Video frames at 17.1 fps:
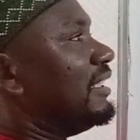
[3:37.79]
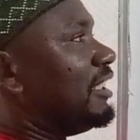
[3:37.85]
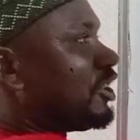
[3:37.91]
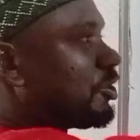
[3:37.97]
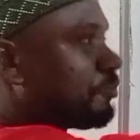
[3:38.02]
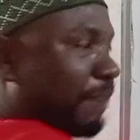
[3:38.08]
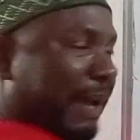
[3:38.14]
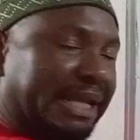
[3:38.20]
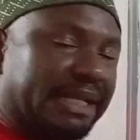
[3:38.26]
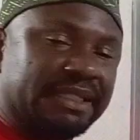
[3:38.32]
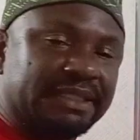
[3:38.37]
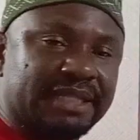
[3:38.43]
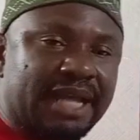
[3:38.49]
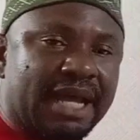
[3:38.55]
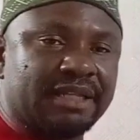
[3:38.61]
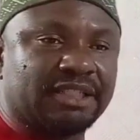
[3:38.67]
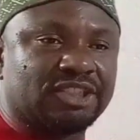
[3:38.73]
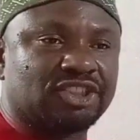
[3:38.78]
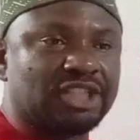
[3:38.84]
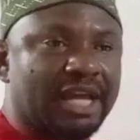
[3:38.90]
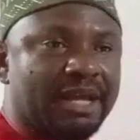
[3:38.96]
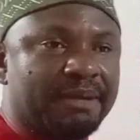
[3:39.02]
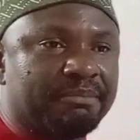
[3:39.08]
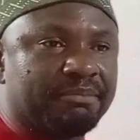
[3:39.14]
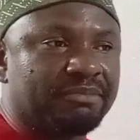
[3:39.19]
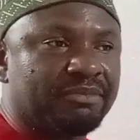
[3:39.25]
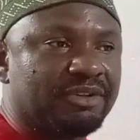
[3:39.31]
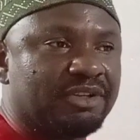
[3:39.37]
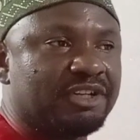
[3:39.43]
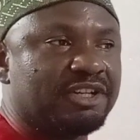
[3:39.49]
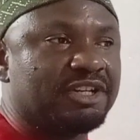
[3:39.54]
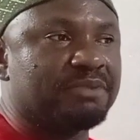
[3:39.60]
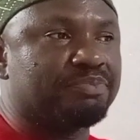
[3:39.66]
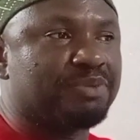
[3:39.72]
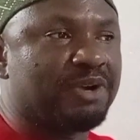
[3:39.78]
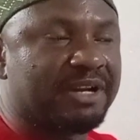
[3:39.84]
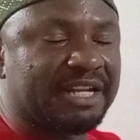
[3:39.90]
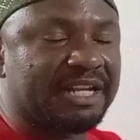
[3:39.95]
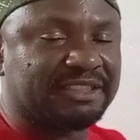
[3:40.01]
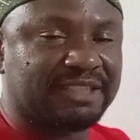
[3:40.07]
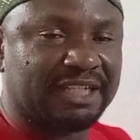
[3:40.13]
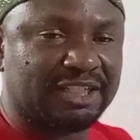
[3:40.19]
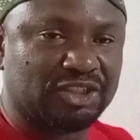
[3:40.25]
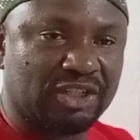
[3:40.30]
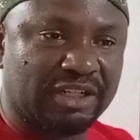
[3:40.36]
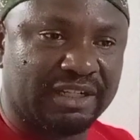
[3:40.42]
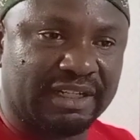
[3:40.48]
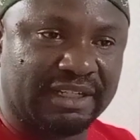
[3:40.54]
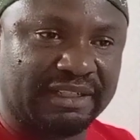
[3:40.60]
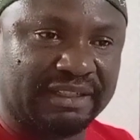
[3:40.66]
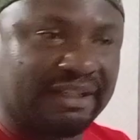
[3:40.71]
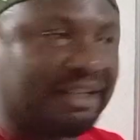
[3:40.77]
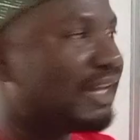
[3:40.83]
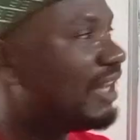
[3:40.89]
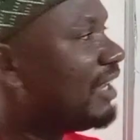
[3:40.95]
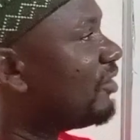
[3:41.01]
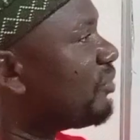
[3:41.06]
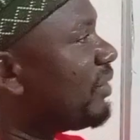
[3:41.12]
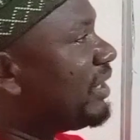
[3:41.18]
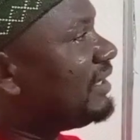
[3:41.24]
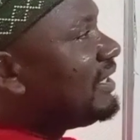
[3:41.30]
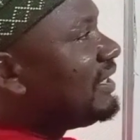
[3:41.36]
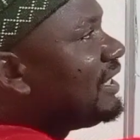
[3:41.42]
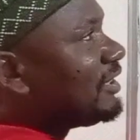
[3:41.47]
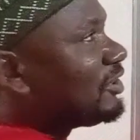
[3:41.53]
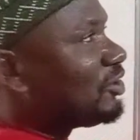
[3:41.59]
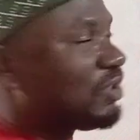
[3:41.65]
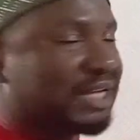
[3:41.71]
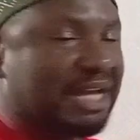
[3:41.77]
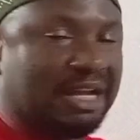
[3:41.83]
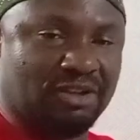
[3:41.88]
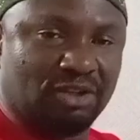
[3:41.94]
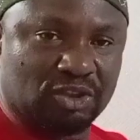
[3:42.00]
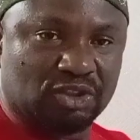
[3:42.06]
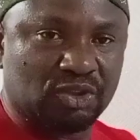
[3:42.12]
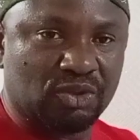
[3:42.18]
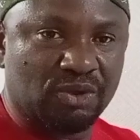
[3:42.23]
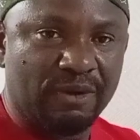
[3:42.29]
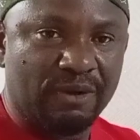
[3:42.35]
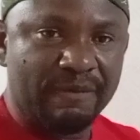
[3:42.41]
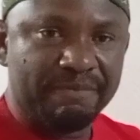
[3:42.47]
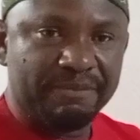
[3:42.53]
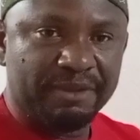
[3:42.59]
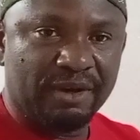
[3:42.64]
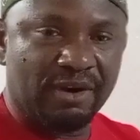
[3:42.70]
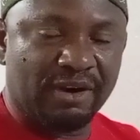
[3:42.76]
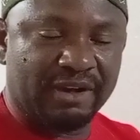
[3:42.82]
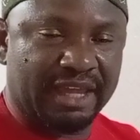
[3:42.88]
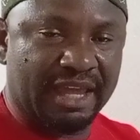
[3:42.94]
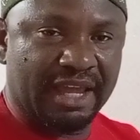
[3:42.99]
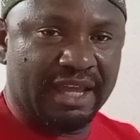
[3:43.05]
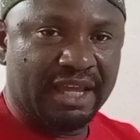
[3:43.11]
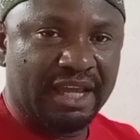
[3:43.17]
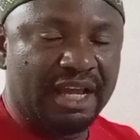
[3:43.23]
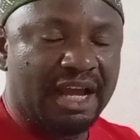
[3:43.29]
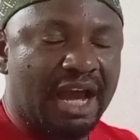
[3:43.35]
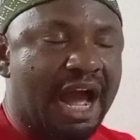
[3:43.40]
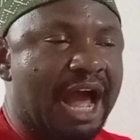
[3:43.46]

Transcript: The spellings are the same. The pronunciation and with this you can also, okay.